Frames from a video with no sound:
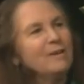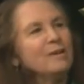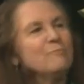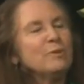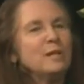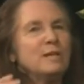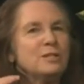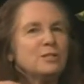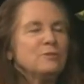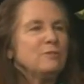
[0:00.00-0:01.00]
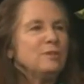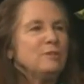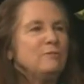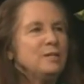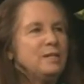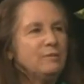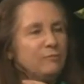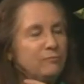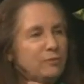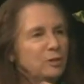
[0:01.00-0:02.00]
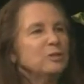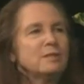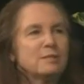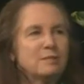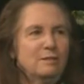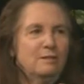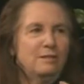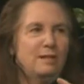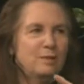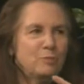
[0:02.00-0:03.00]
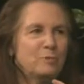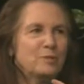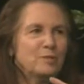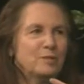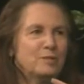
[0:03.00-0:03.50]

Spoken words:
but into the unique fullness that each person